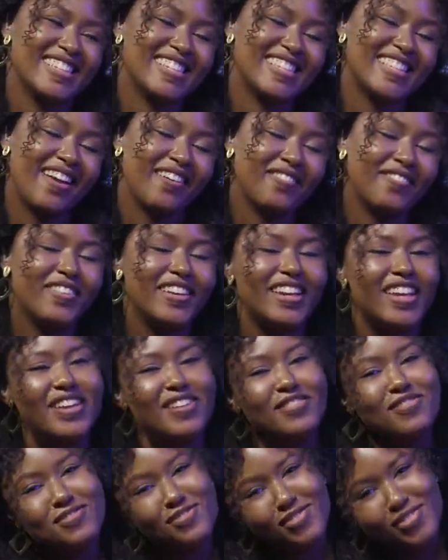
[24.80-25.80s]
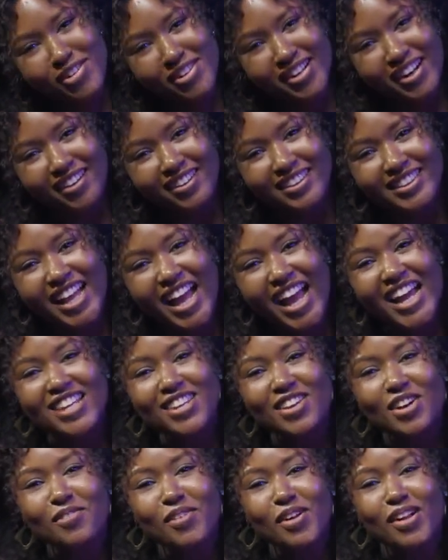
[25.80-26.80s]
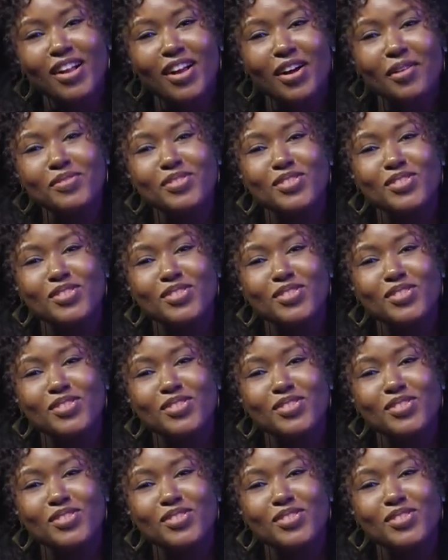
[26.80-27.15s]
Stephanie Ronald, and you're welcome